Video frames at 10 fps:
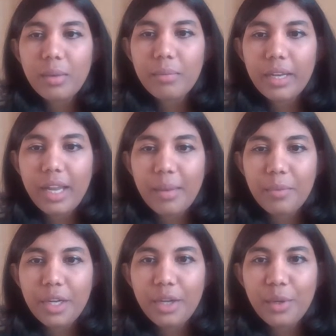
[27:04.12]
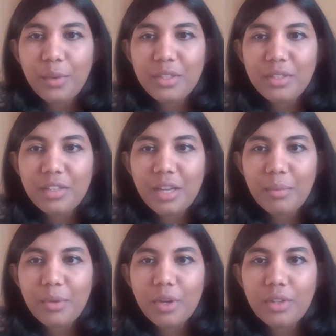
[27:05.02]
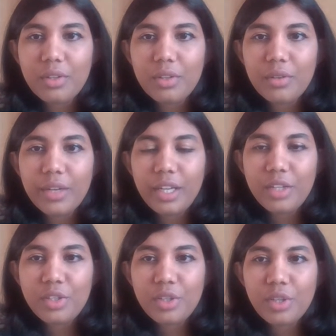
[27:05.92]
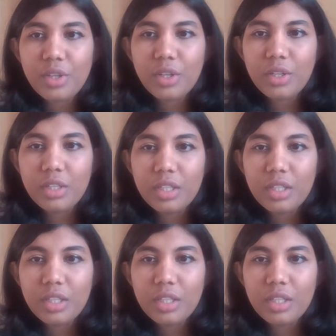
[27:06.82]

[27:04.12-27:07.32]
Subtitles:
elaborate your question? I'm not really sure